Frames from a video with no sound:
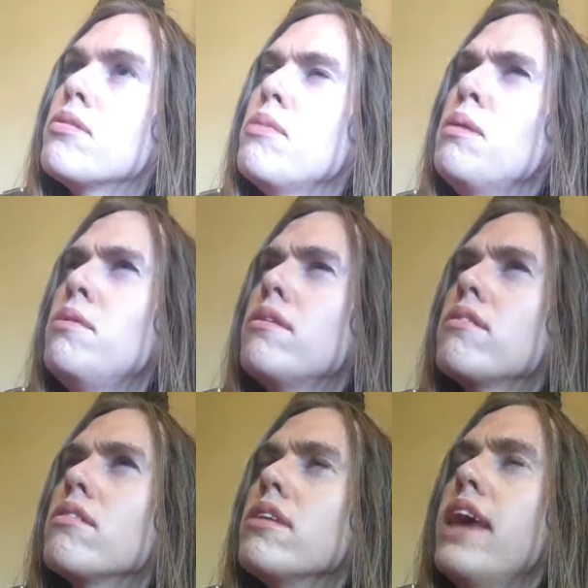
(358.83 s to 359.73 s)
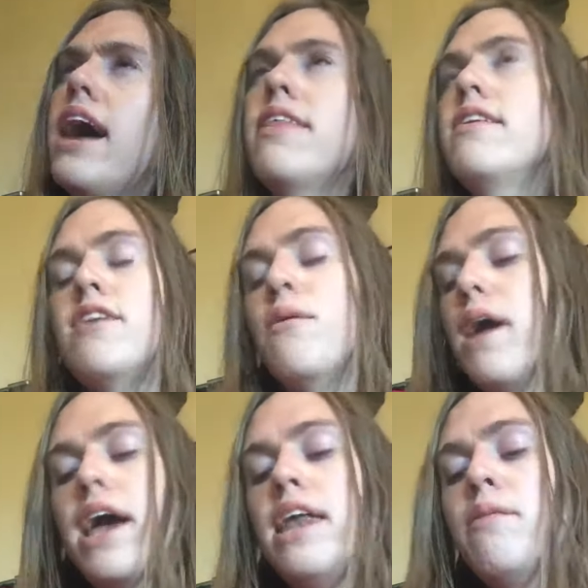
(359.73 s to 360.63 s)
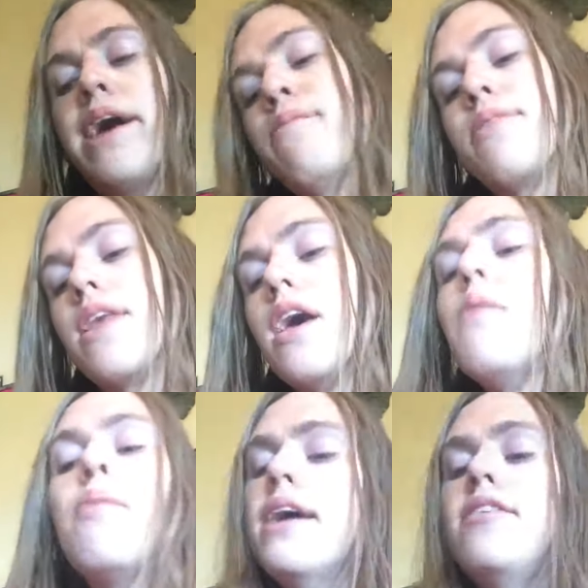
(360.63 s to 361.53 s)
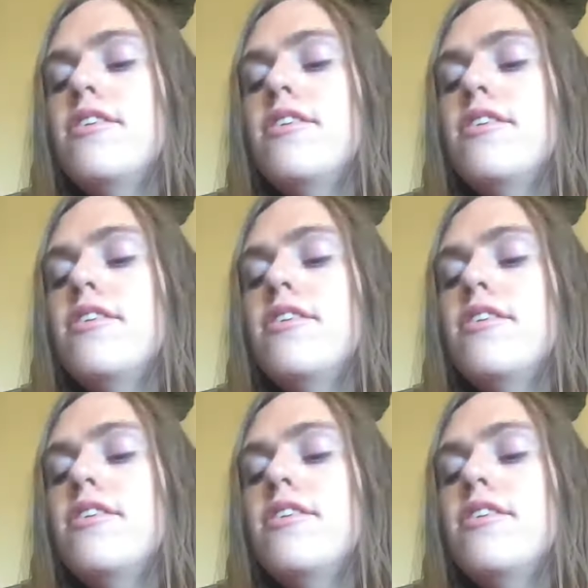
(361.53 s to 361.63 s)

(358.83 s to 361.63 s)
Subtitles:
Maybe, yeah, I think so. Anyway, but